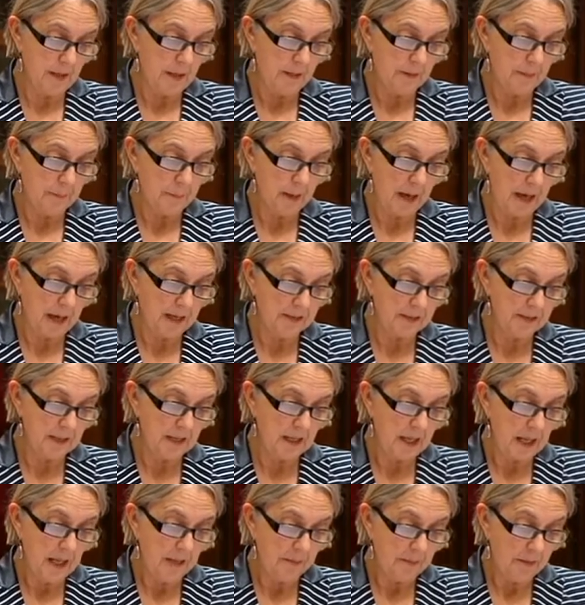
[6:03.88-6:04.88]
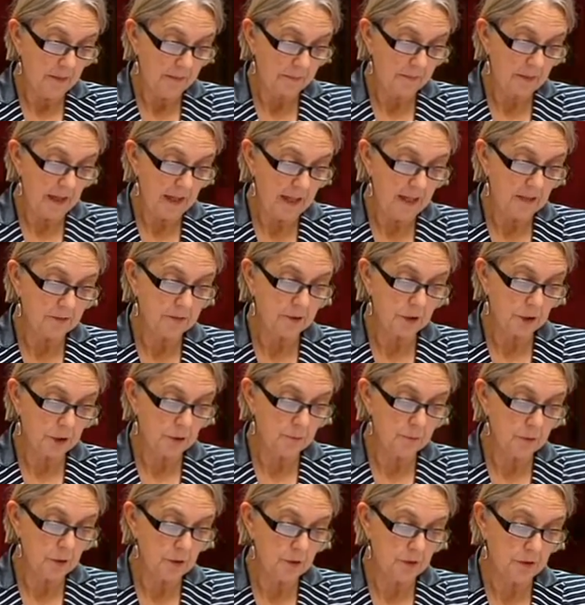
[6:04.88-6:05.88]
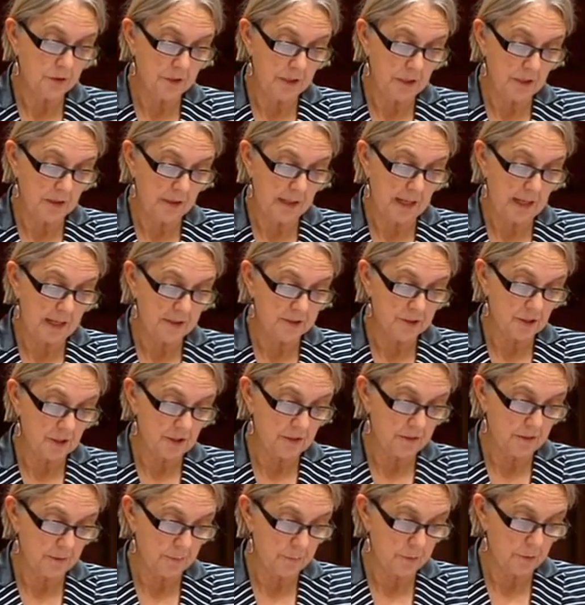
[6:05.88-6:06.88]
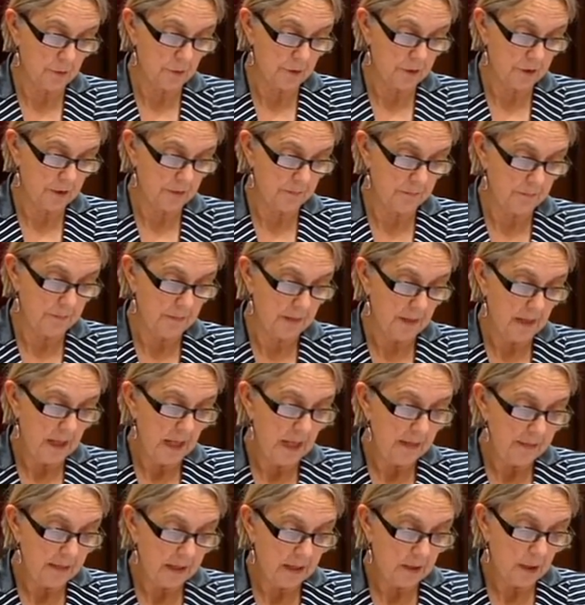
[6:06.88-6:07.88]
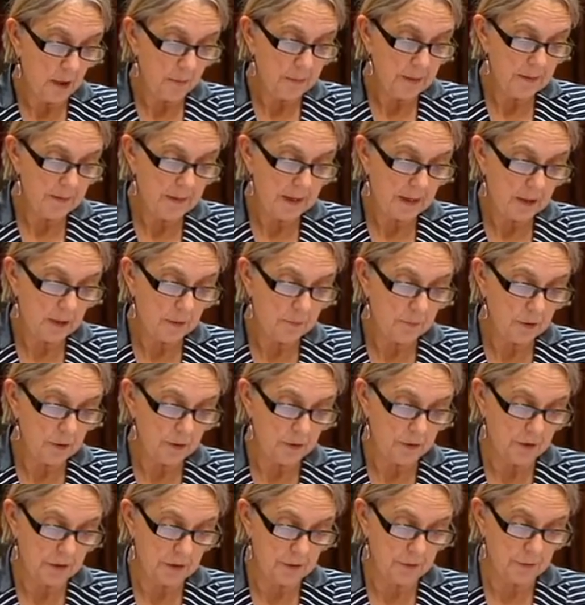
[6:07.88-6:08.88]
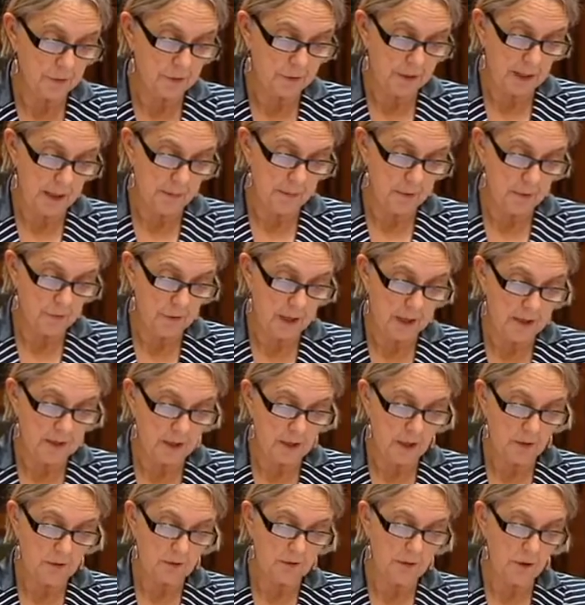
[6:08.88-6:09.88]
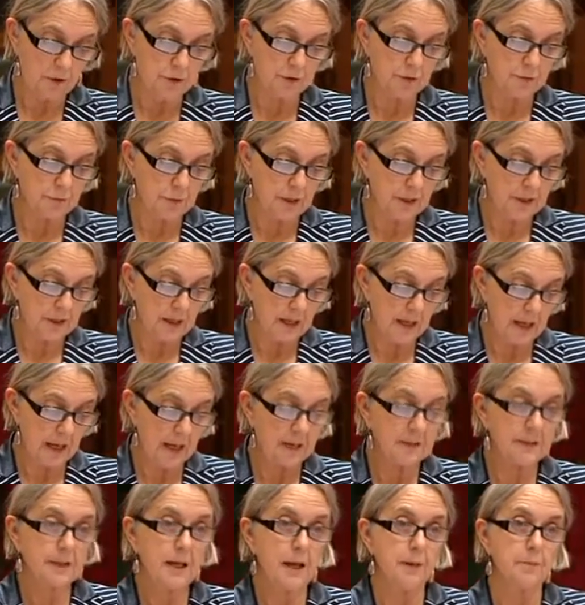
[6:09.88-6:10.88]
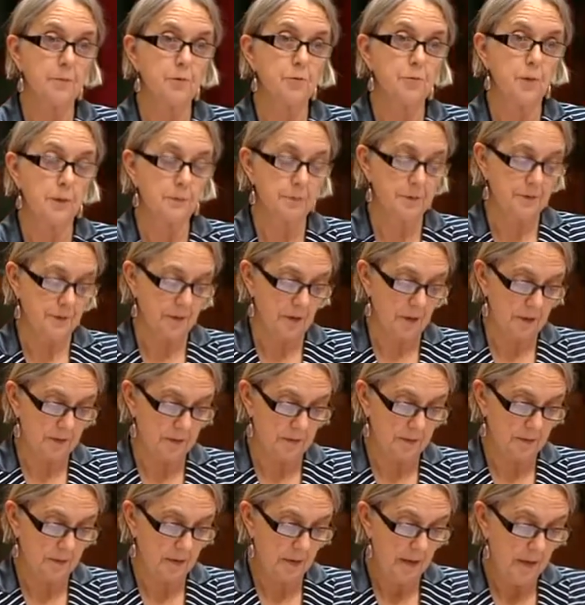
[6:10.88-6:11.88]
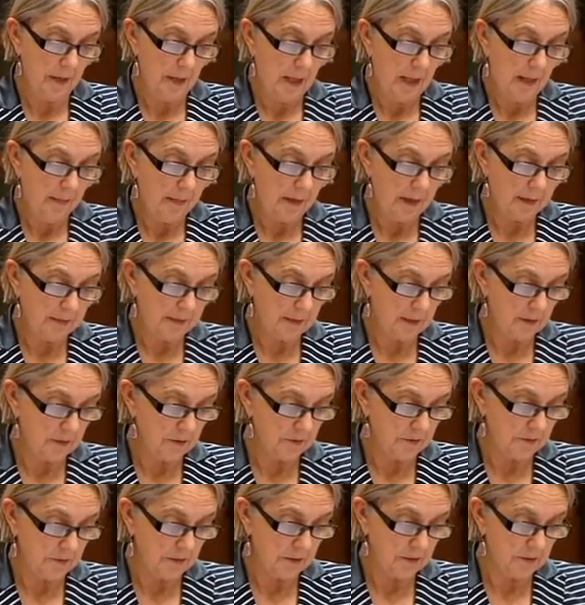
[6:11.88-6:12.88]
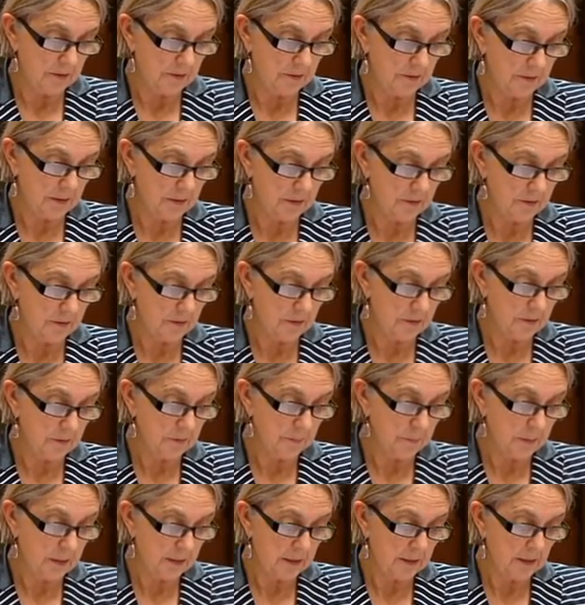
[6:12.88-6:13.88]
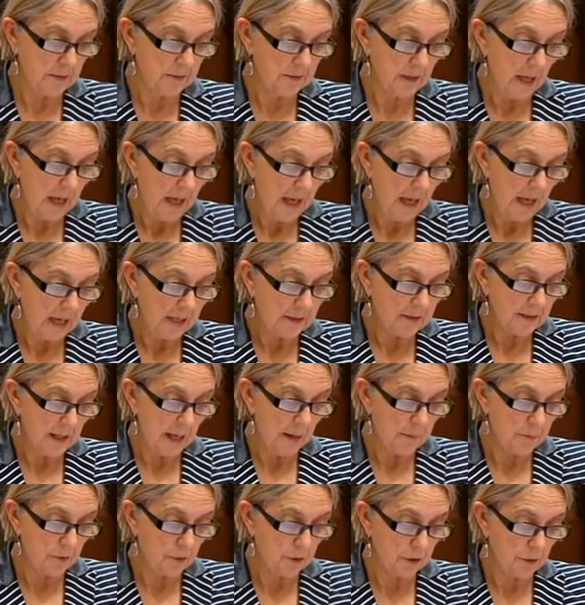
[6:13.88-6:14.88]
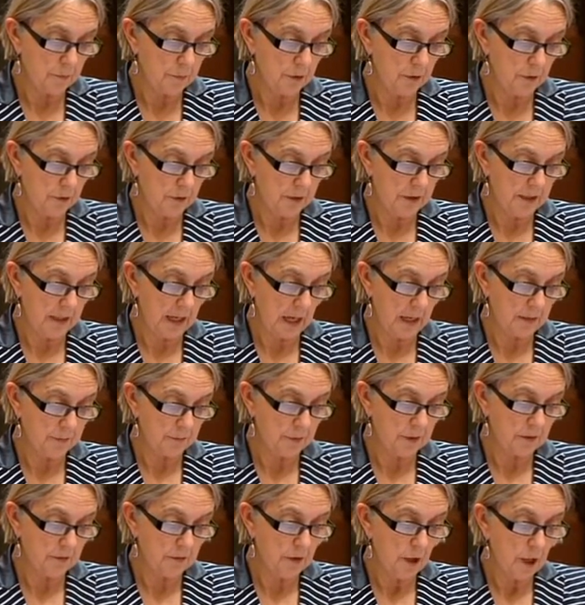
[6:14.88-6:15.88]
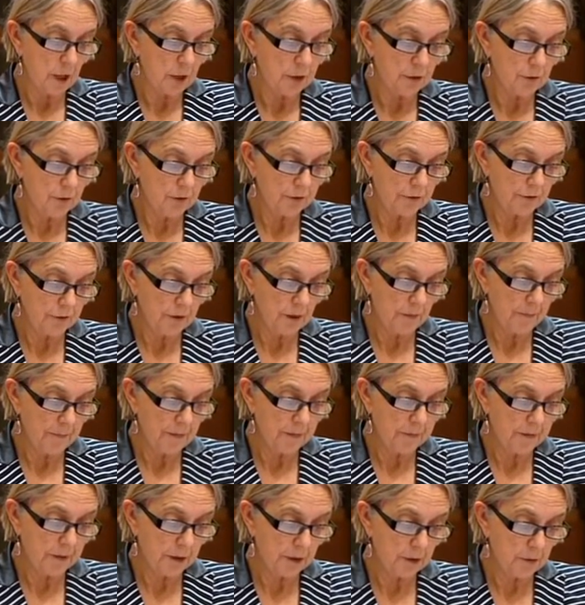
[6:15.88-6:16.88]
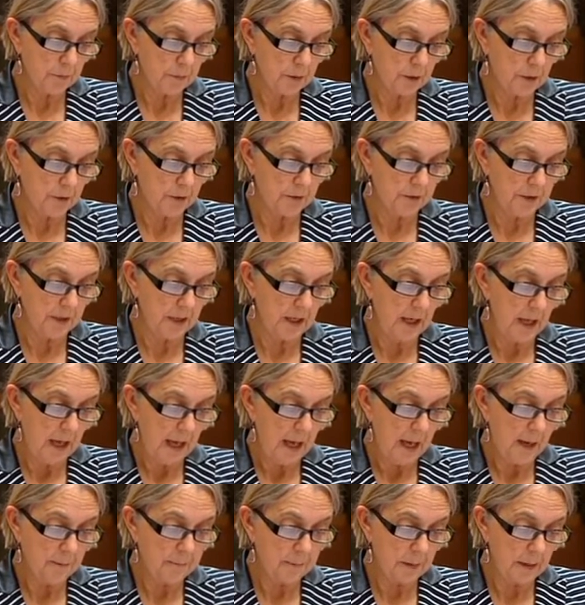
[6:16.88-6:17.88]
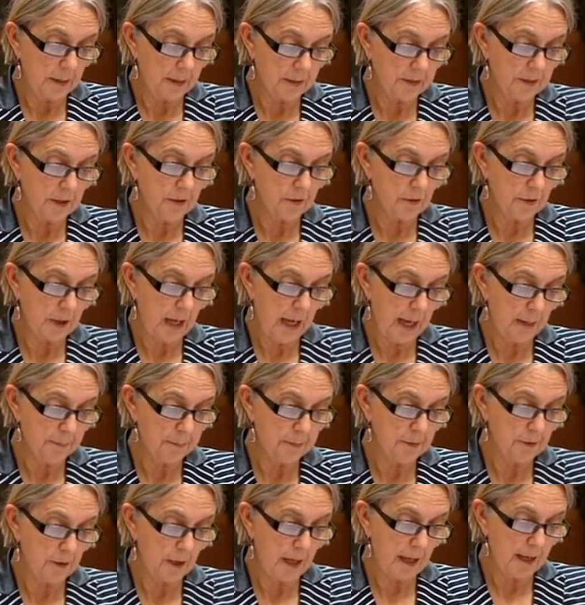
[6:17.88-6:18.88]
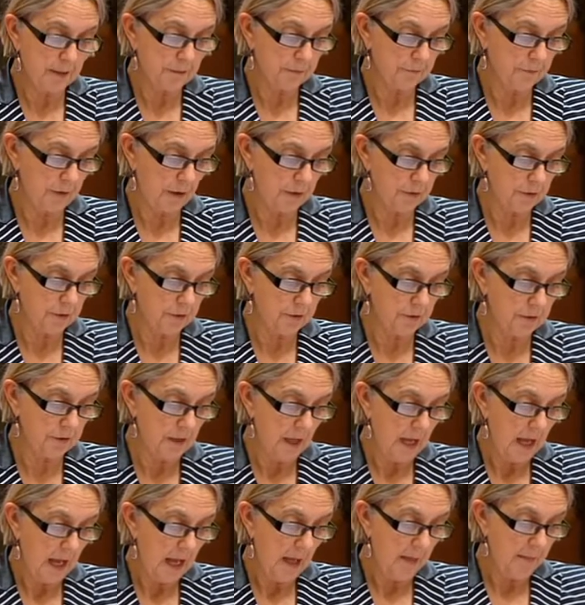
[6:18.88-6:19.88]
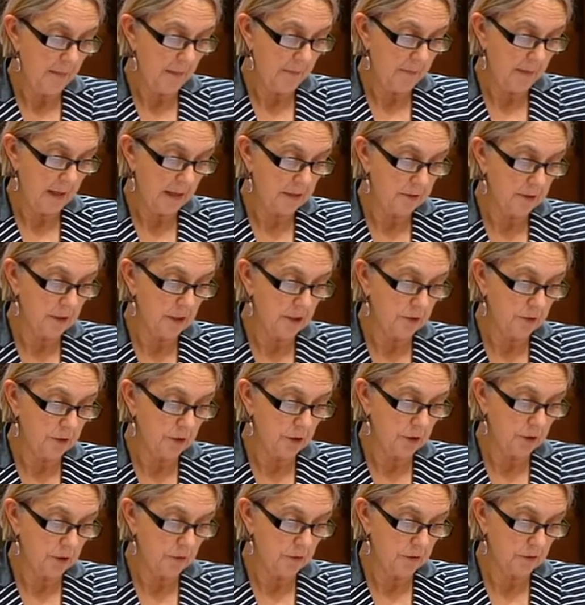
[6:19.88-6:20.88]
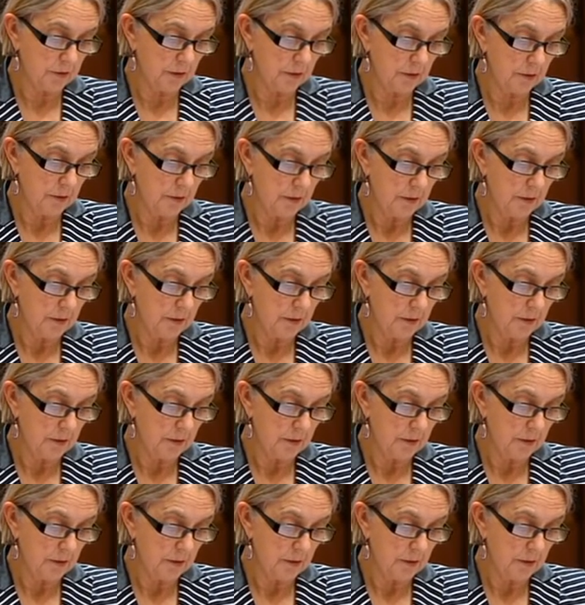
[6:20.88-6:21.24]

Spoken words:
the party that they as a community had largely supported. They lobbied their community through Tamil radio, social media and Tamil websites. They attended senior citizens' meetings and Tamil community gatherings to assert that the community had political capital as voters and that they need to use it.